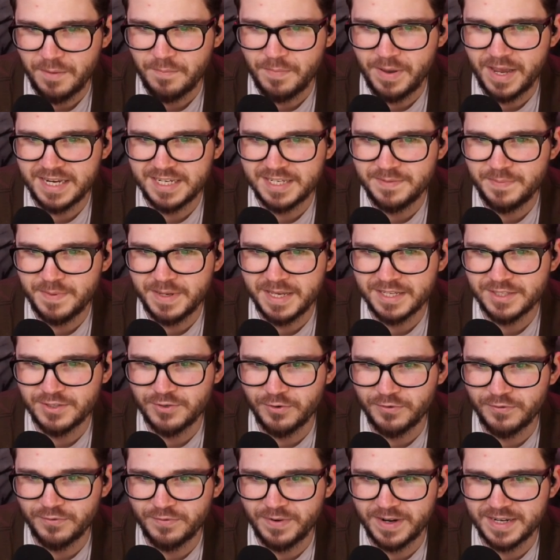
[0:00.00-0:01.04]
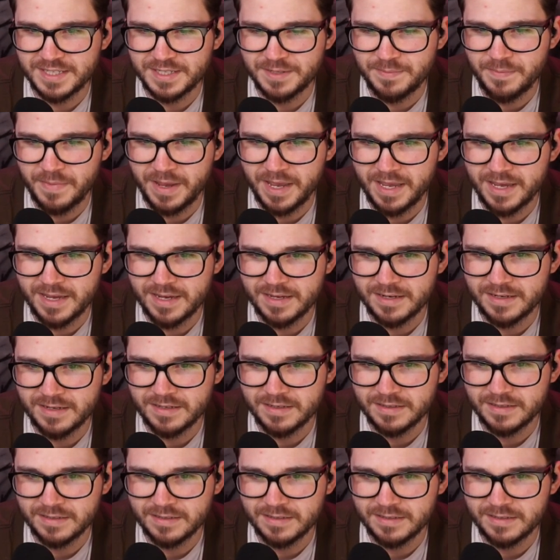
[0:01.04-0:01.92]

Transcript: Paint me as your French maid.